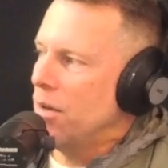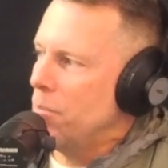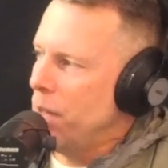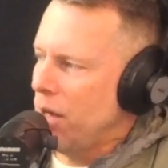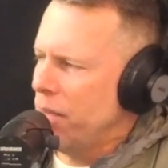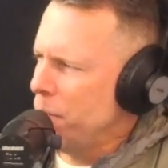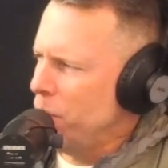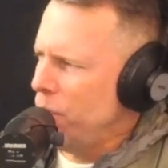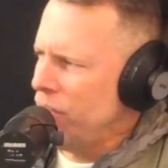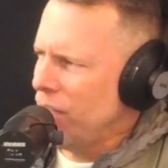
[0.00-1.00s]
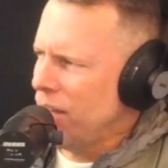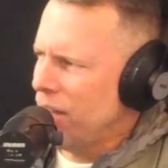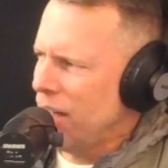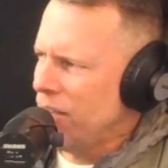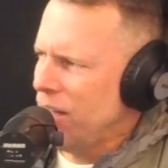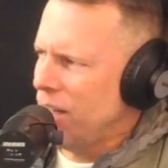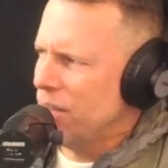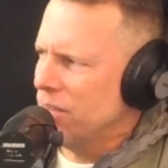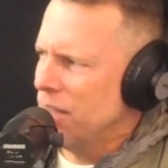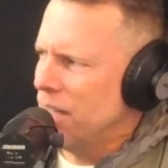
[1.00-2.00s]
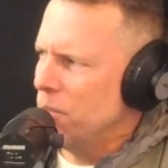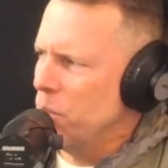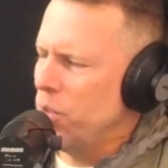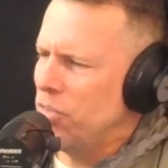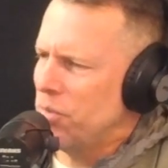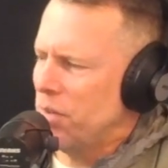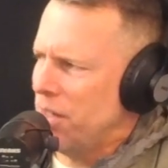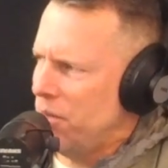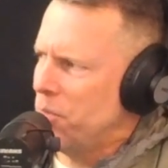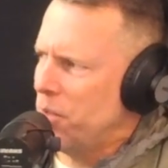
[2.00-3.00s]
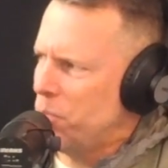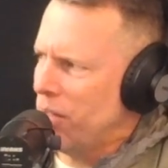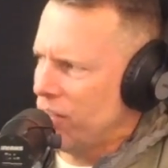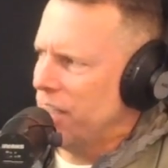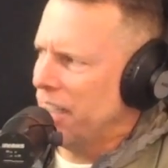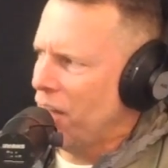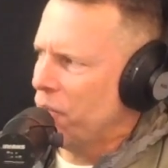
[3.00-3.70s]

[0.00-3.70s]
they Moonies? I don't know. Moonies is basically another